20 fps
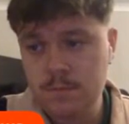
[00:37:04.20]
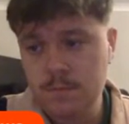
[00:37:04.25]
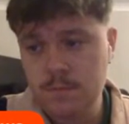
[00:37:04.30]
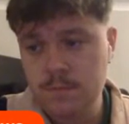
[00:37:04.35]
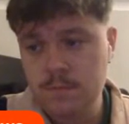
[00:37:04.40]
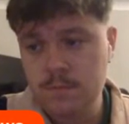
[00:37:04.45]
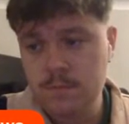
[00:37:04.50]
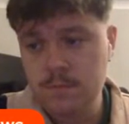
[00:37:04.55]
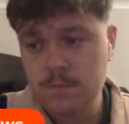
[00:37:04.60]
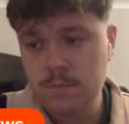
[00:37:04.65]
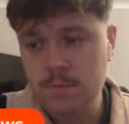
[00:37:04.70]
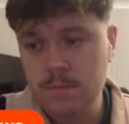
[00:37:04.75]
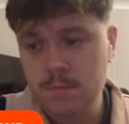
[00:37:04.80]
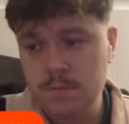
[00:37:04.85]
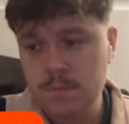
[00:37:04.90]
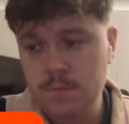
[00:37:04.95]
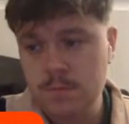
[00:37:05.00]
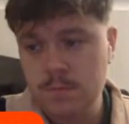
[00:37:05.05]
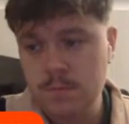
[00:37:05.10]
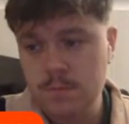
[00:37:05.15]

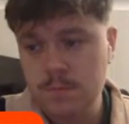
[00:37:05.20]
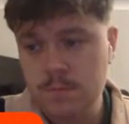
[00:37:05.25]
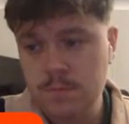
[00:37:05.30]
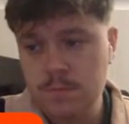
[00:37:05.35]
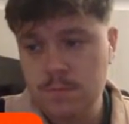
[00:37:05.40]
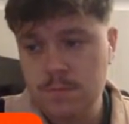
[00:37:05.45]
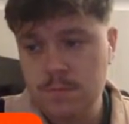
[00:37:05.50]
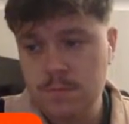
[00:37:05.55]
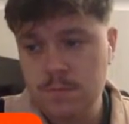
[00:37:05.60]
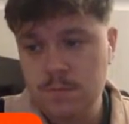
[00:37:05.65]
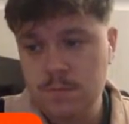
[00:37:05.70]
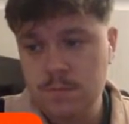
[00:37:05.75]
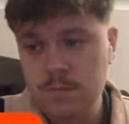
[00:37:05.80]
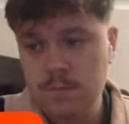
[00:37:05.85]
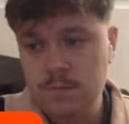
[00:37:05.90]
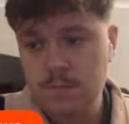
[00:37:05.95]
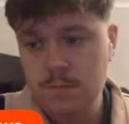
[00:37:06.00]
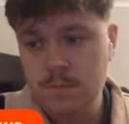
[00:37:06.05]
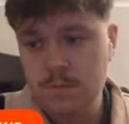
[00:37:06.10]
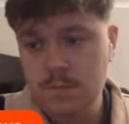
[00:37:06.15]

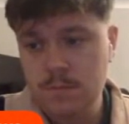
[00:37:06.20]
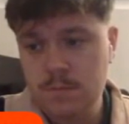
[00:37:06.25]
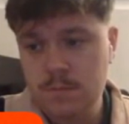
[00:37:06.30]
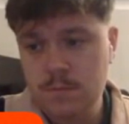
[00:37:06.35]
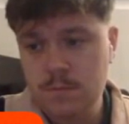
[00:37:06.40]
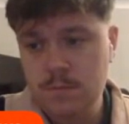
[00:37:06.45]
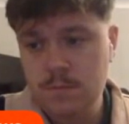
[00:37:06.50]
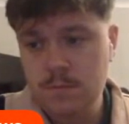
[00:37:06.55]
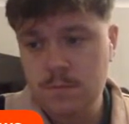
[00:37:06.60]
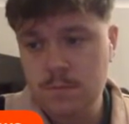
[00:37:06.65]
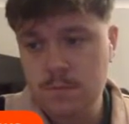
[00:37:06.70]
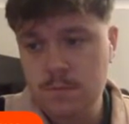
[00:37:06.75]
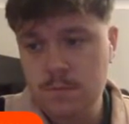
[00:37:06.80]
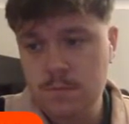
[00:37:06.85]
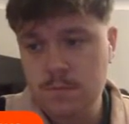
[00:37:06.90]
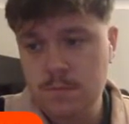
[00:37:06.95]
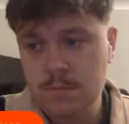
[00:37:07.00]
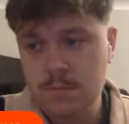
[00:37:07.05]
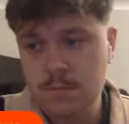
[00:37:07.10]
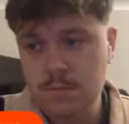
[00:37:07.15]

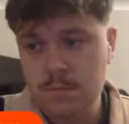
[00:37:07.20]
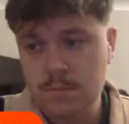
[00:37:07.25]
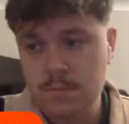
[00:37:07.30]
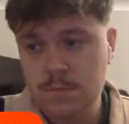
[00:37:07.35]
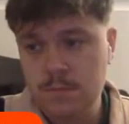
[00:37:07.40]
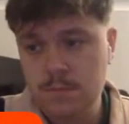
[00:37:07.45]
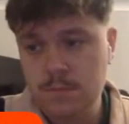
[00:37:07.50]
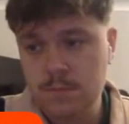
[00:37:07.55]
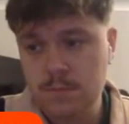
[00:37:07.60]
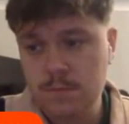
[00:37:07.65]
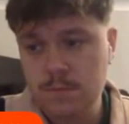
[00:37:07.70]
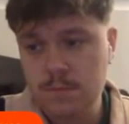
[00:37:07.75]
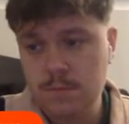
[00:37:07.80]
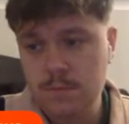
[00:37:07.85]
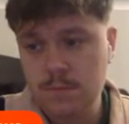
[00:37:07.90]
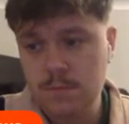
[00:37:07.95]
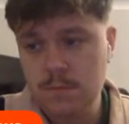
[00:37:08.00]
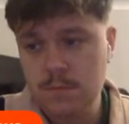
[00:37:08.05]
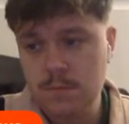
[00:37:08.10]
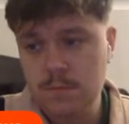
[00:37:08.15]

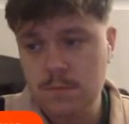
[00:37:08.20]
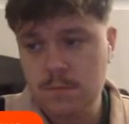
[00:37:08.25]
[no speech]